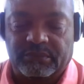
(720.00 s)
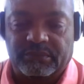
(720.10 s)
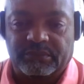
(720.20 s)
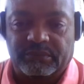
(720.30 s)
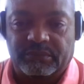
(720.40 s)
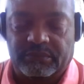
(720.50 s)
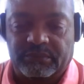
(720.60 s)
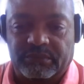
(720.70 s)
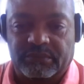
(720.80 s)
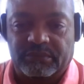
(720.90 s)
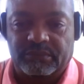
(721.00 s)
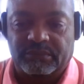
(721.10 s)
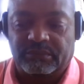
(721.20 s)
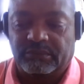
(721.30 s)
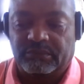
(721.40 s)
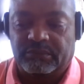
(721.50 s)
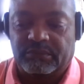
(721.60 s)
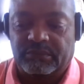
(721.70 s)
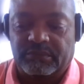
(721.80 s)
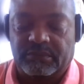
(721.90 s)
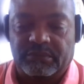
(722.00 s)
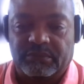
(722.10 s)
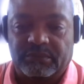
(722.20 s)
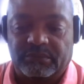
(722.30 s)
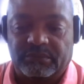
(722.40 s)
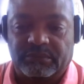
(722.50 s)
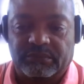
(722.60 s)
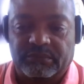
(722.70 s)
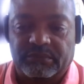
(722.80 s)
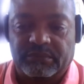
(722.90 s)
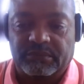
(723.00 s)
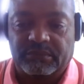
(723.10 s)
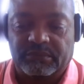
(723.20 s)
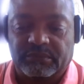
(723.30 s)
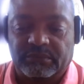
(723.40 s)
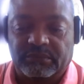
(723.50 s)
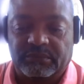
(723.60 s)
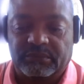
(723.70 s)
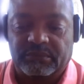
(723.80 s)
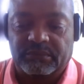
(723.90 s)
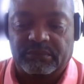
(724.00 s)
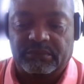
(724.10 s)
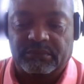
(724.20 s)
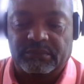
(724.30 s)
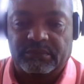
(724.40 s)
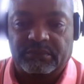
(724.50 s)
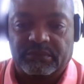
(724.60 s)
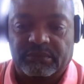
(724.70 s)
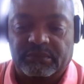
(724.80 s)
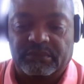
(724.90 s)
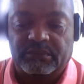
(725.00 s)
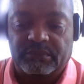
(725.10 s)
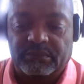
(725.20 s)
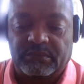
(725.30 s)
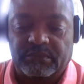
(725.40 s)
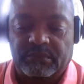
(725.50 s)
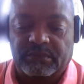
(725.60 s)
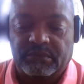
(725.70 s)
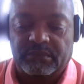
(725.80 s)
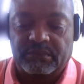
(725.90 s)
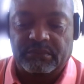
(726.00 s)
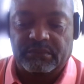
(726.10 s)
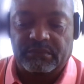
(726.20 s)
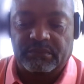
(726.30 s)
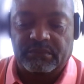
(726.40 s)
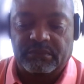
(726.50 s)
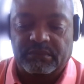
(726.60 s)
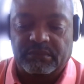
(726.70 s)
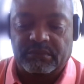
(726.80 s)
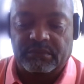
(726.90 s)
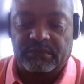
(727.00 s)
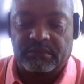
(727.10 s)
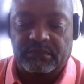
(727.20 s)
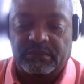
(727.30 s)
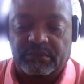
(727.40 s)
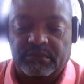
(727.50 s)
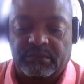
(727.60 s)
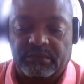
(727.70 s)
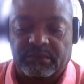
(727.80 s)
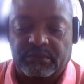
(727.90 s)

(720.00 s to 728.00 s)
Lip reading: No words are spoken by the person on screen.